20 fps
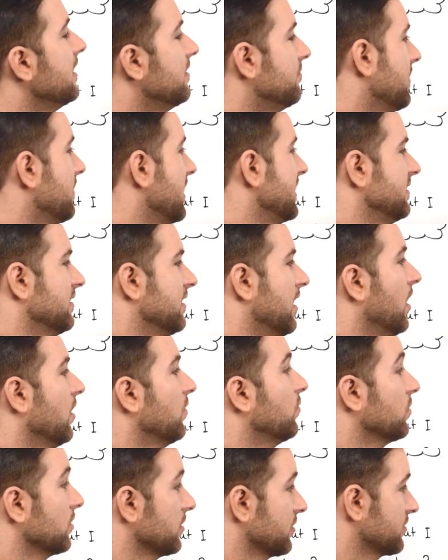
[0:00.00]
and might not
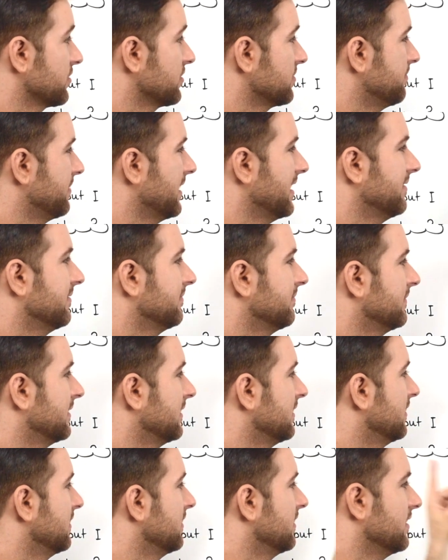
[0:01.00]
works, but
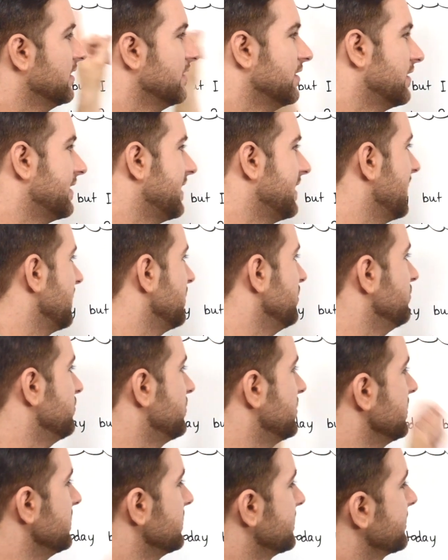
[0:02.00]
you can't
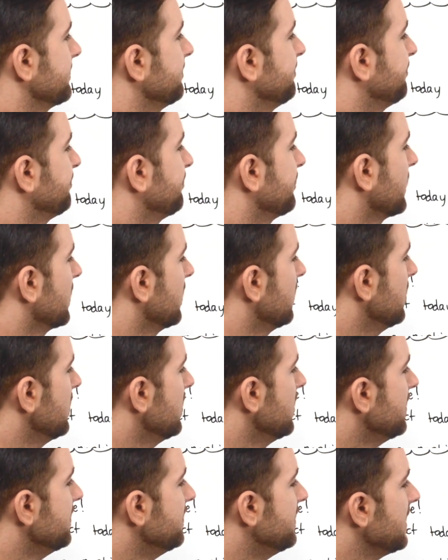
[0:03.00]
use these.
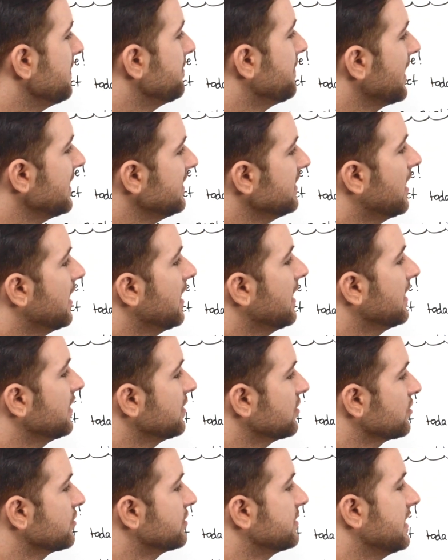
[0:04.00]
They might not
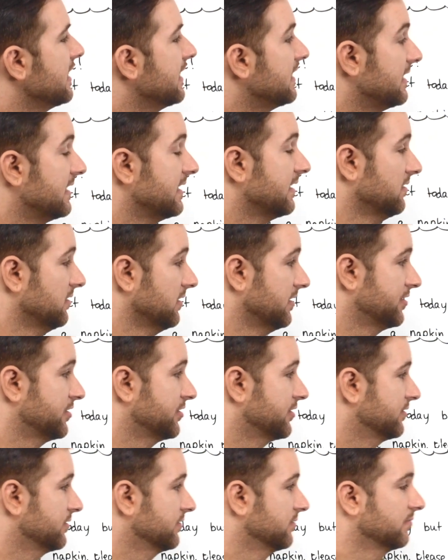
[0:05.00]
understand
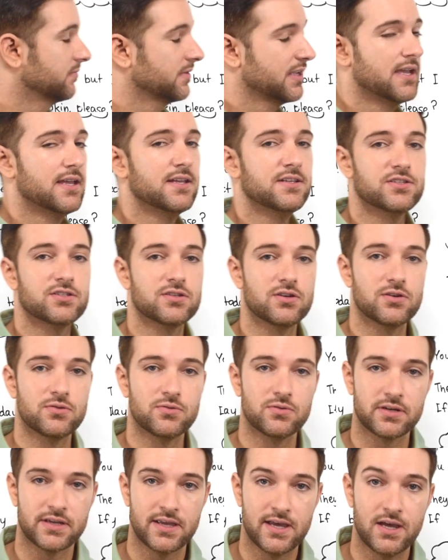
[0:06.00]
English. Okay,
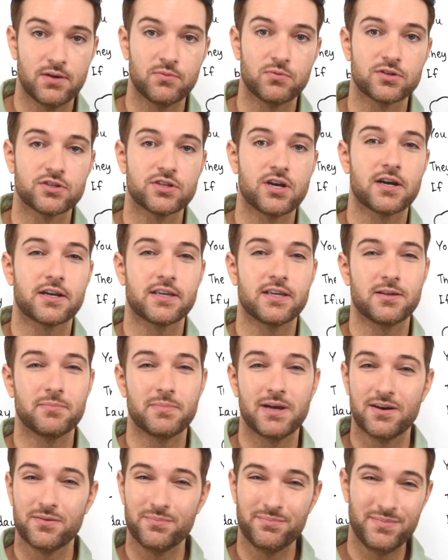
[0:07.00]
so again, we're talking
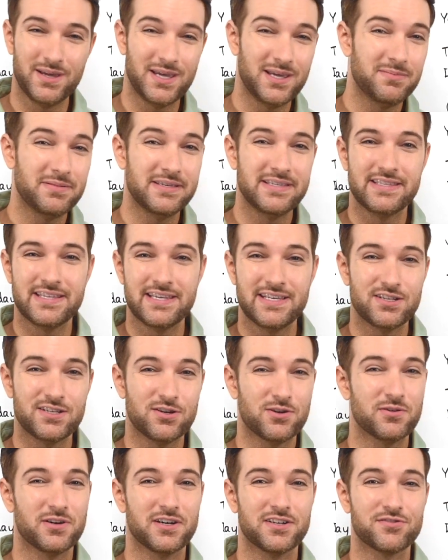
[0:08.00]
about maybe they
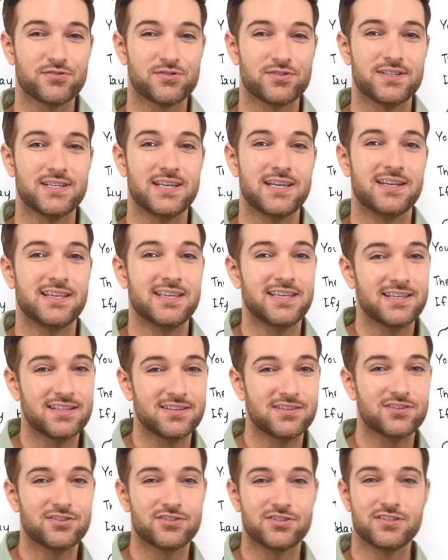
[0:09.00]
don't understand
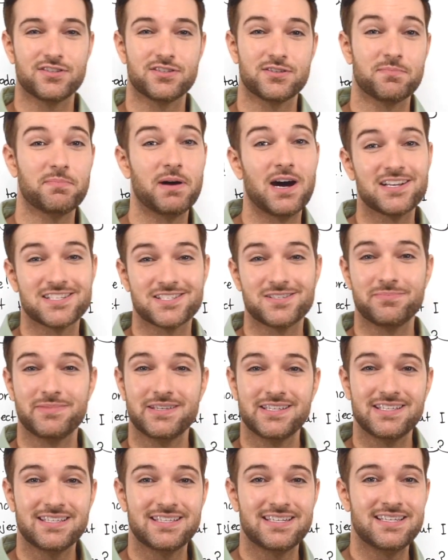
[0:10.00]
English. It's a
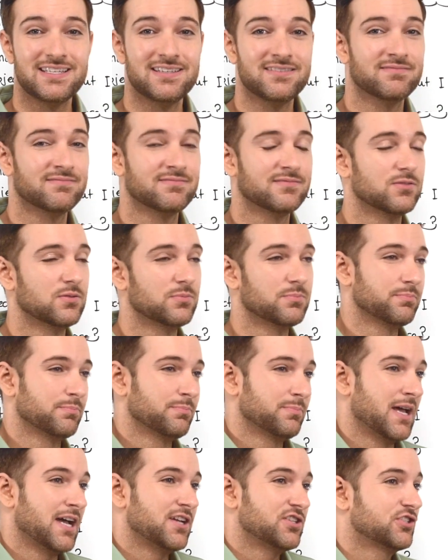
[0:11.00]
possibility.
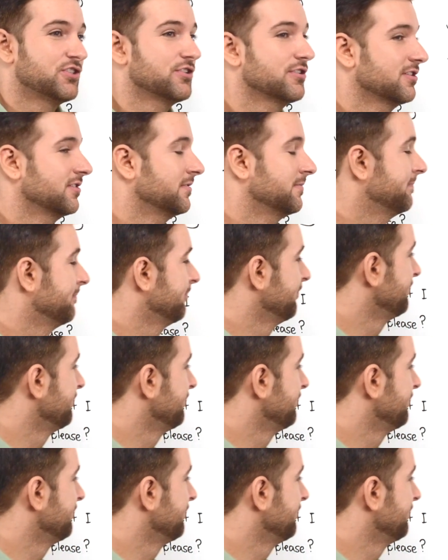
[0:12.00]
I'm not sure.